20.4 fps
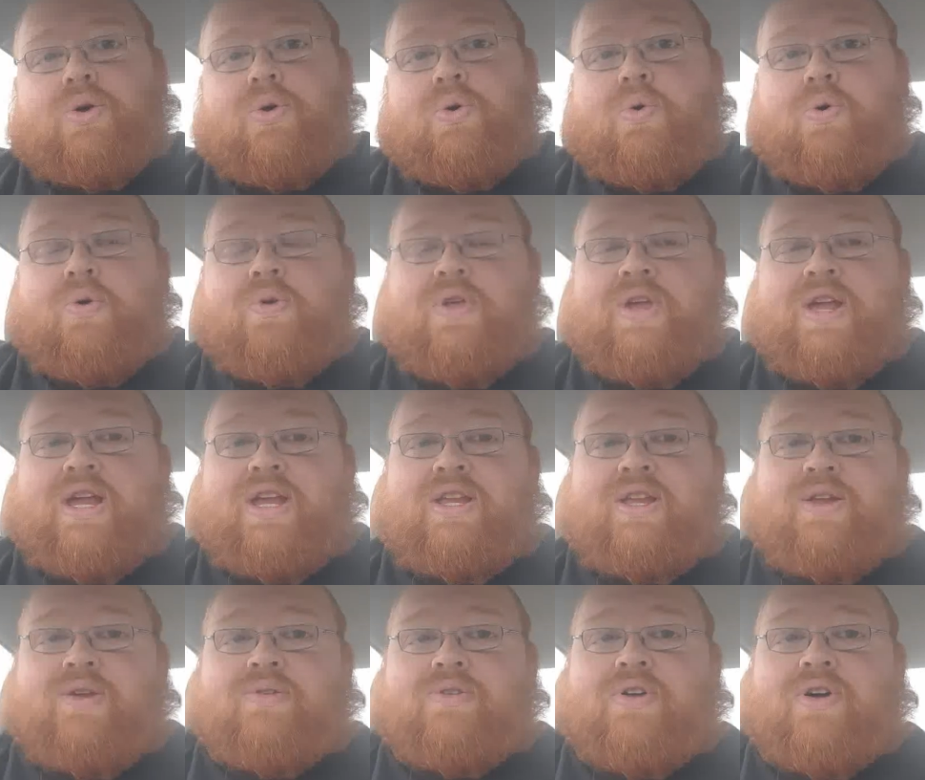or they can
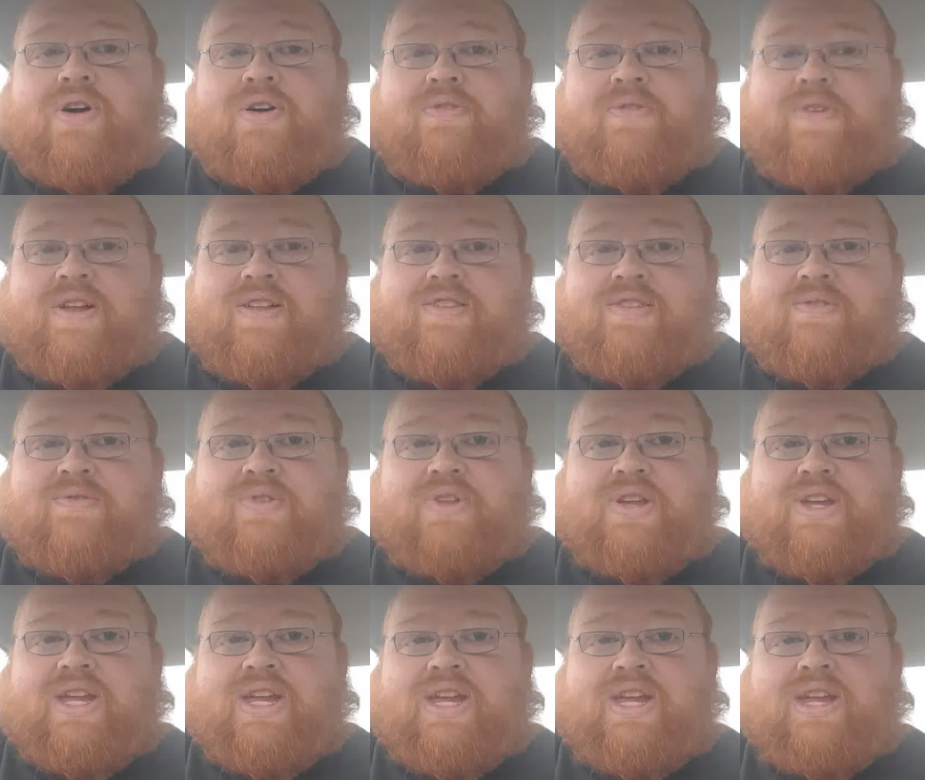use
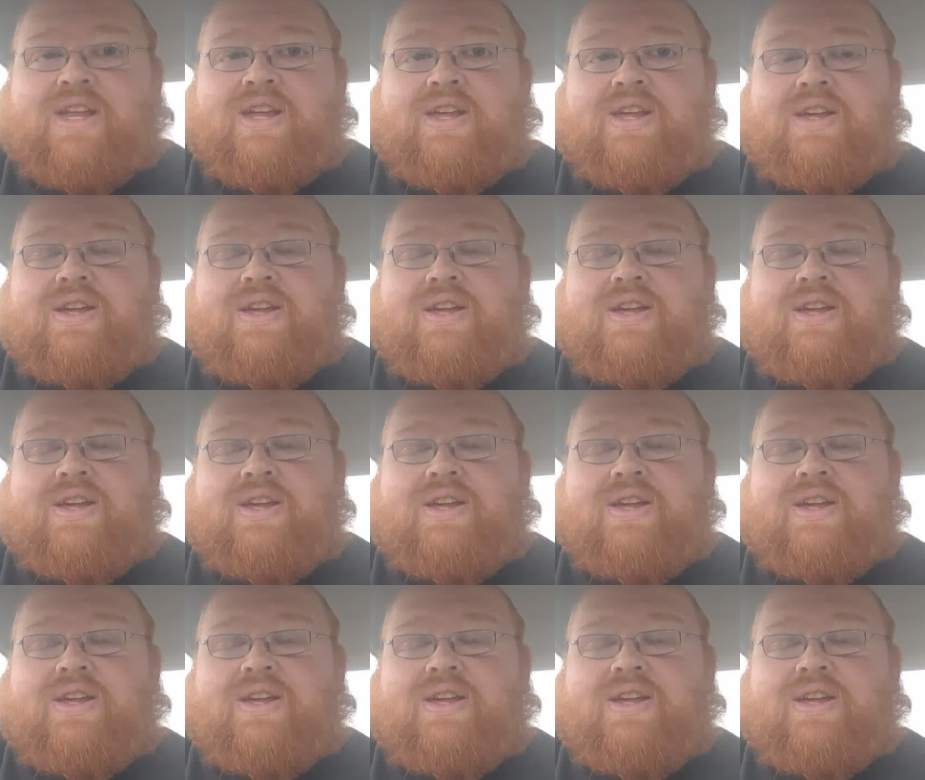offensively